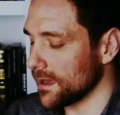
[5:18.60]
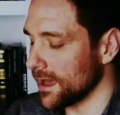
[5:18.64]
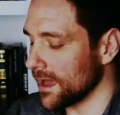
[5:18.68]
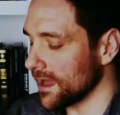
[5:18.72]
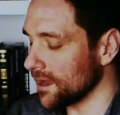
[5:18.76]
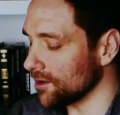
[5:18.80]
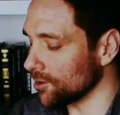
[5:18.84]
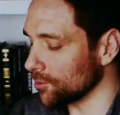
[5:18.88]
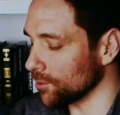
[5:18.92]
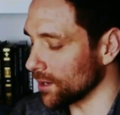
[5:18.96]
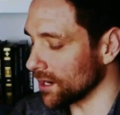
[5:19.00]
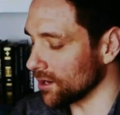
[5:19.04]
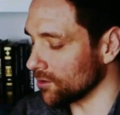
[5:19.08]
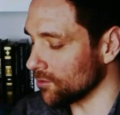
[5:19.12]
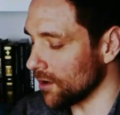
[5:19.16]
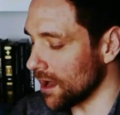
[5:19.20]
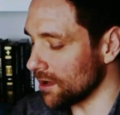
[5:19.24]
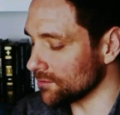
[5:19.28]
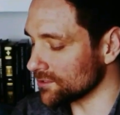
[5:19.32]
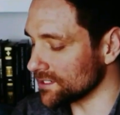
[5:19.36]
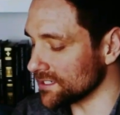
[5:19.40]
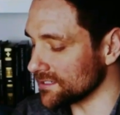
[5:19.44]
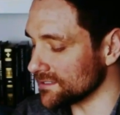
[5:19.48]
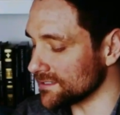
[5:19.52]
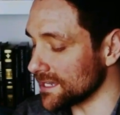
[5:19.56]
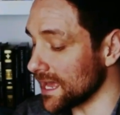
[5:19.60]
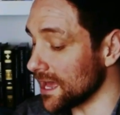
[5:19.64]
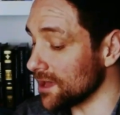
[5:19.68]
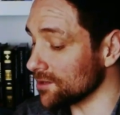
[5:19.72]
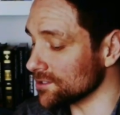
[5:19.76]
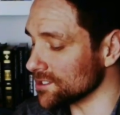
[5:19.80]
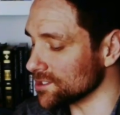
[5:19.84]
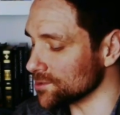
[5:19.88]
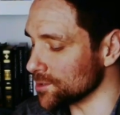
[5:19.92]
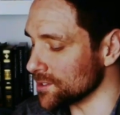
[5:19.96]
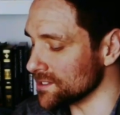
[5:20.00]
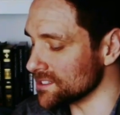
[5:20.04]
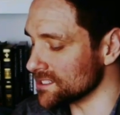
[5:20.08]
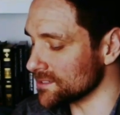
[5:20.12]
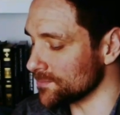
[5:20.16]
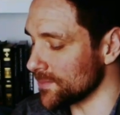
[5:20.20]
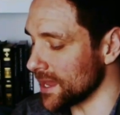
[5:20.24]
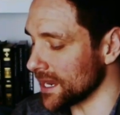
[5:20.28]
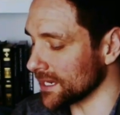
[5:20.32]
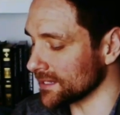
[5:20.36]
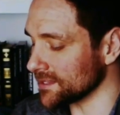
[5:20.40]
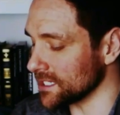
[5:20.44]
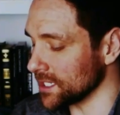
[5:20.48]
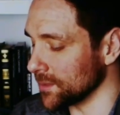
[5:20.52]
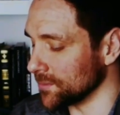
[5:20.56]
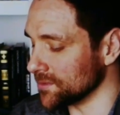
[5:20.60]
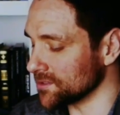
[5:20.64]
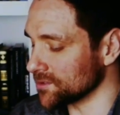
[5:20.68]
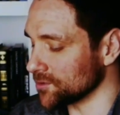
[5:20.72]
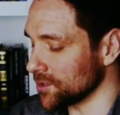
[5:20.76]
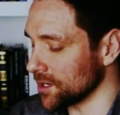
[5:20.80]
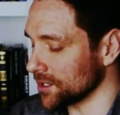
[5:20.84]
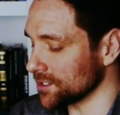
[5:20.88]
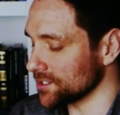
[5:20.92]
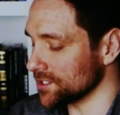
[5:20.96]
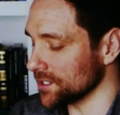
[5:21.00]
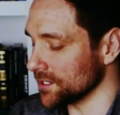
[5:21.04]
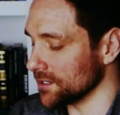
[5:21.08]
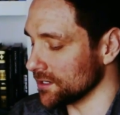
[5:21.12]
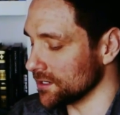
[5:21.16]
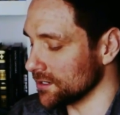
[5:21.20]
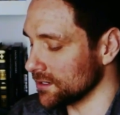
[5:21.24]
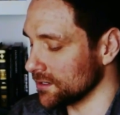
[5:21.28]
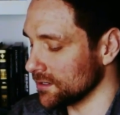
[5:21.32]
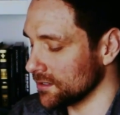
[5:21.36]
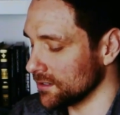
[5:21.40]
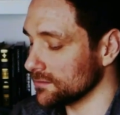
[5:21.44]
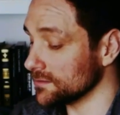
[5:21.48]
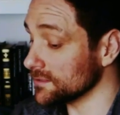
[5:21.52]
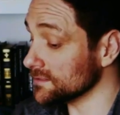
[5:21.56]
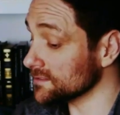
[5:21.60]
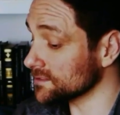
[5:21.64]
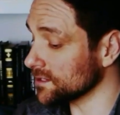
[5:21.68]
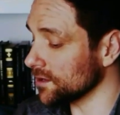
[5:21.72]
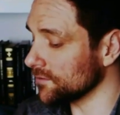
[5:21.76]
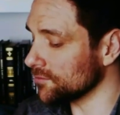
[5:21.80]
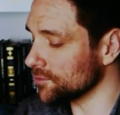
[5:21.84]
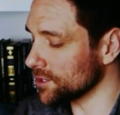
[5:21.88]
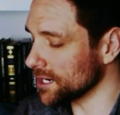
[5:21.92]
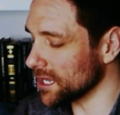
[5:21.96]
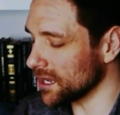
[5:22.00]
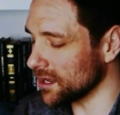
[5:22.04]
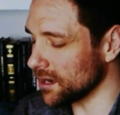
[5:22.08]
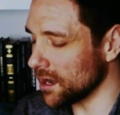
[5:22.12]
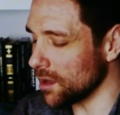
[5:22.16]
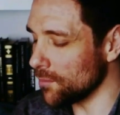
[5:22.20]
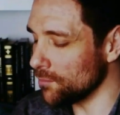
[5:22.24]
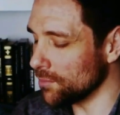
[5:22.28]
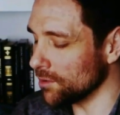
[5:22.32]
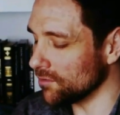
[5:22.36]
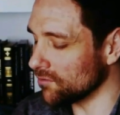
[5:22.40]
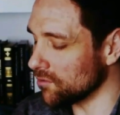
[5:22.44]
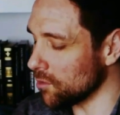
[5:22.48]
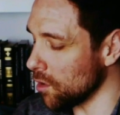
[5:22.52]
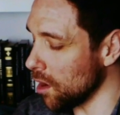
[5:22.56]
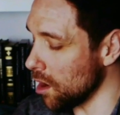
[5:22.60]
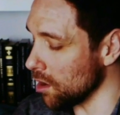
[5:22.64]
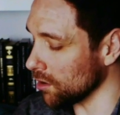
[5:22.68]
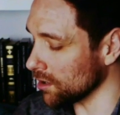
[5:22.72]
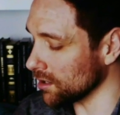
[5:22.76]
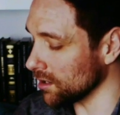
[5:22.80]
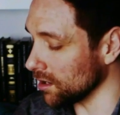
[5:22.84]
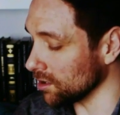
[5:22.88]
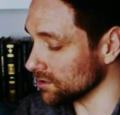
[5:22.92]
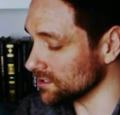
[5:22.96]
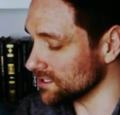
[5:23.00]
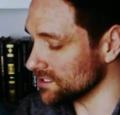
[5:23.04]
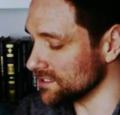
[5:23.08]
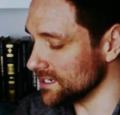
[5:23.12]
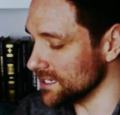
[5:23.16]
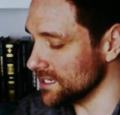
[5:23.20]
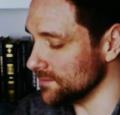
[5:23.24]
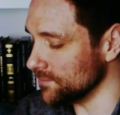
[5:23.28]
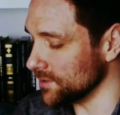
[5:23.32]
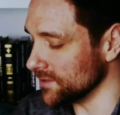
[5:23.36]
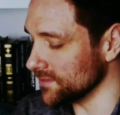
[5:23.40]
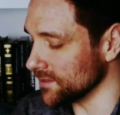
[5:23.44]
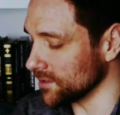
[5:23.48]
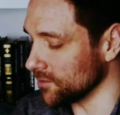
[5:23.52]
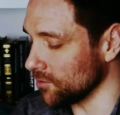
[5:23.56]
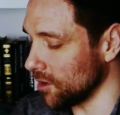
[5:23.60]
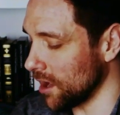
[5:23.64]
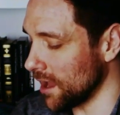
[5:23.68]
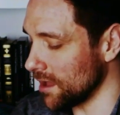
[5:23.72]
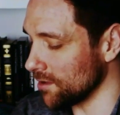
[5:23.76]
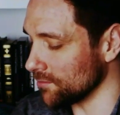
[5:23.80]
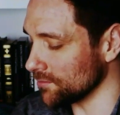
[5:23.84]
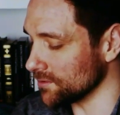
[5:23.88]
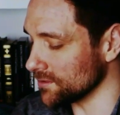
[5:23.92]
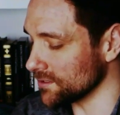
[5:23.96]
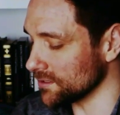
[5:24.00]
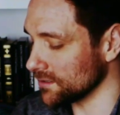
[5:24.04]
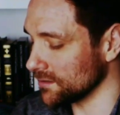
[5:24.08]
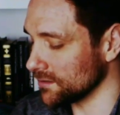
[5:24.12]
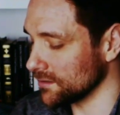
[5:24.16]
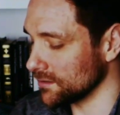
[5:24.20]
Our heroine crouches down to inspect the obstruction, discovering a clump of rock lodged deep in the ground.